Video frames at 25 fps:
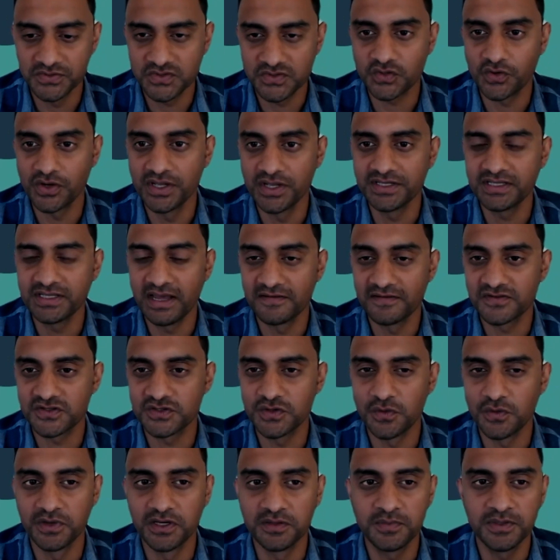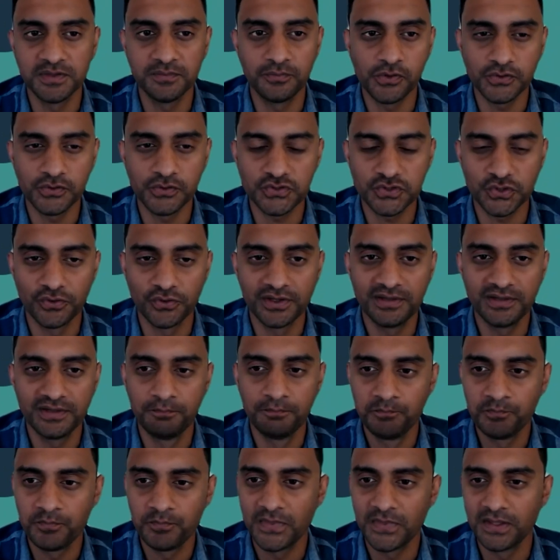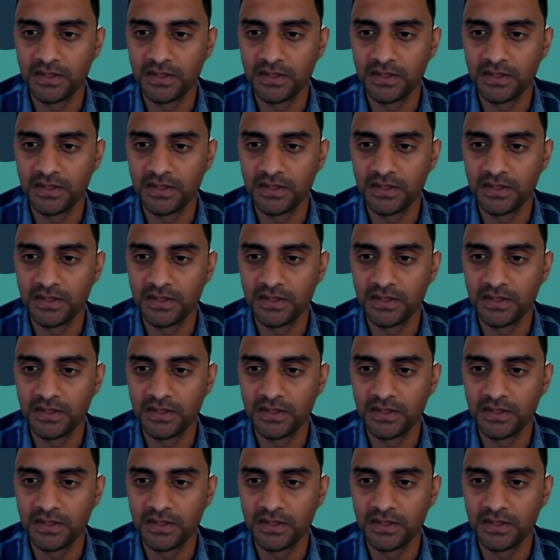It's great to have so many people join.